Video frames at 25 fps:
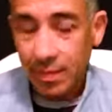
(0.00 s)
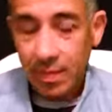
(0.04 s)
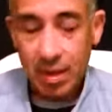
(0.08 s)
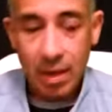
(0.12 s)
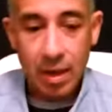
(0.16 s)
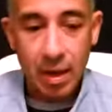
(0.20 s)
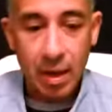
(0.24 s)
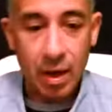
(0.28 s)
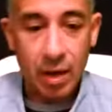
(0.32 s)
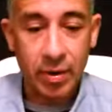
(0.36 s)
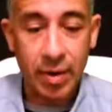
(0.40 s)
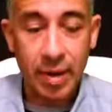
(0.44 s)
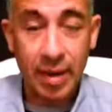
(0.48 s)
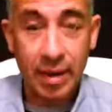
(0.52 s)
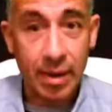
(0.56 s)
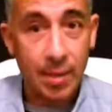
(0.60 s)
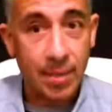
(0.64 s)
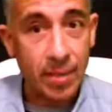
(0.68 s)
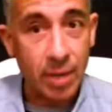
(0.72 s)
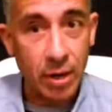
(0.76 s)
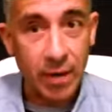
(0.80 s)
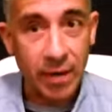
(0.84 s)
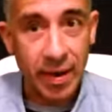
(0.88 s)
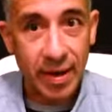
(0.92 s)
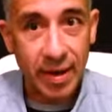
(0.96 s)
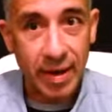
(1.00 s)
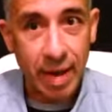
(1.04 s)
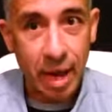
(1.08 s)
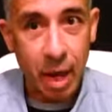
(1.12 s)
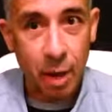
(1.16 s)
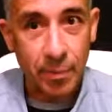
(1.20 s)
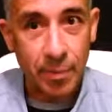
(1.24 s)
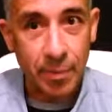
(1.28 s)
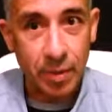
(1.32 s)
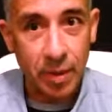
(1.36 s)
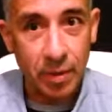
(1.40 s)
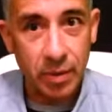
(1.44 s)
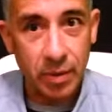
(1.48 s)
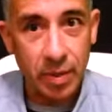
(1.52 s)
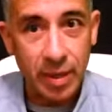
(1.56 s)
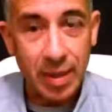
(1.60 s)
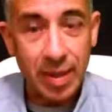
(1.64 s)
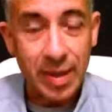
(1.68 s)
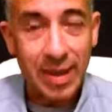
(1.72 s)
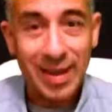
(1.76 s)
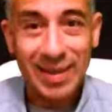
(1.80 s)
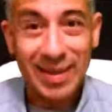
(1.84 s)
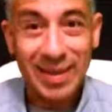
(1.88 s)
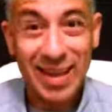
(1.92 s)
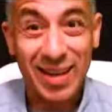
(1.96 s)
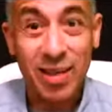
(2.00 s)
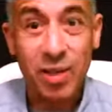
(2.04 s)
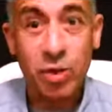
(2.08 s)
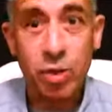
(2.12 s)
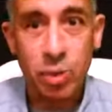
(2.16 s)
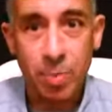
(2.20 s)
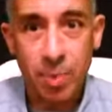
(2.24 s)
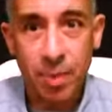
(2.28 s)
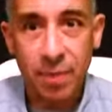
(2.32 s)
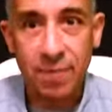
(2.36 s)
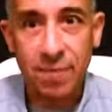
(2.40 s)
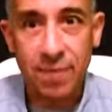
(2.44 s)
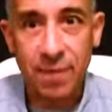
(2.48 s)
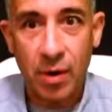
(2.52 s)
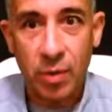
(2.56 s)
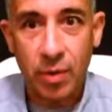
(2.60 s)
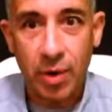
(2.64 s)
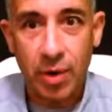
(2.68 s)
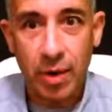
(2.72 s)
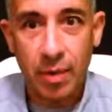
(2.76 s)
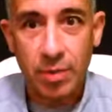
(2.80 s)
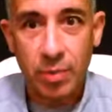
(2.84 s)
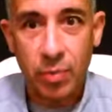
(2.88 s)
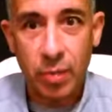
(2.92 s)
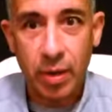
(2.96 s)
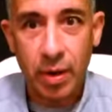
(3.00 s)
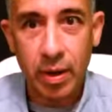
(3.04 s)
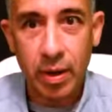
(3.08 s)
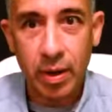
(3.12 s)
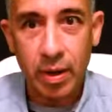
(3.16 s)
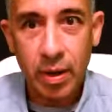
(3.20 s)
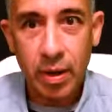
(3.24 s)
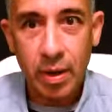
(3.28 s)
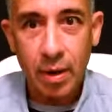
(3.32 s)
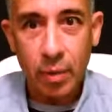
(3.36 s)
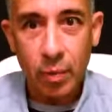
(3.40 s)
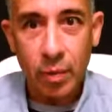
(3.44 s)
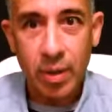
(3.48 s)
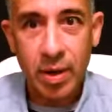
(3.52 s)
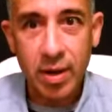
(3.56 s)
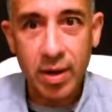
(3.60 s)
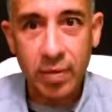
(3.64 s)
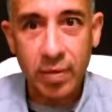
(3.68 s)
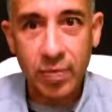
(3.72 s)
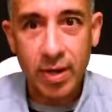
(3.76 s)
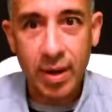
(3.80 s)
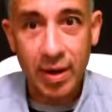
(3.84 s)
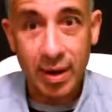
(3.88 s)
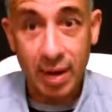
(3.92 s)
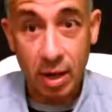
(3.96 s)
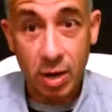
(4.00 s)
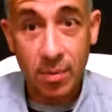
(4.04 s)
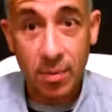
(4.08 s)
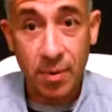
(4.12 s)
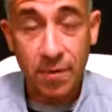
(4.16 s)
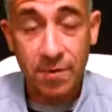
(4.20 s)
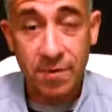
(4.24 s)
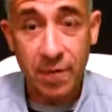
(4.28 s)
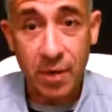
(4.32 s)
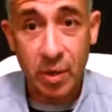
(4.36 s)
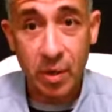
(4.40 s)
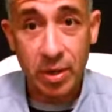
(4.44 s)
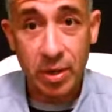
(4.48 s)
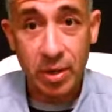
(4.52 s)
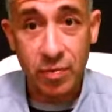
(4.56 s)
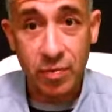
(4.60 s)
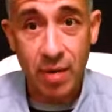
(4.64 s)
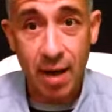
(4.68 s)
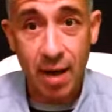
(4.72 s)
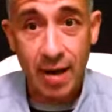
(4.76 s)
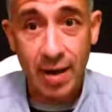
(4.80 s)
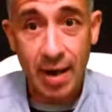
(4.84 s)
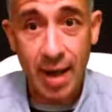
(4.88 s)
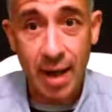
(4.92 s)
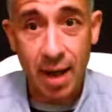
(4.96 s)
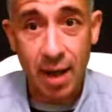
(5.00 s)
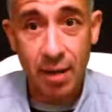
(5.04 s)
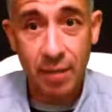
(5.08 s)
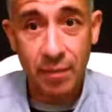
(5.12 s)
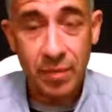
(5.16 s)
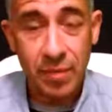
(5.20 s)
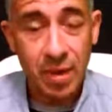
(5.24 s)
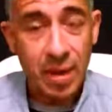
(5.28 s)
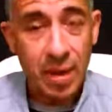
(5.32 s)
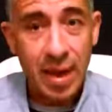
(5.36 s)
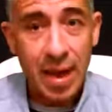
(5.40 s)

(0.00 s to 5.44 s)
Okay, let me know if I can help you, is I need you to be focused. What, what do you think? Can you be focused right now?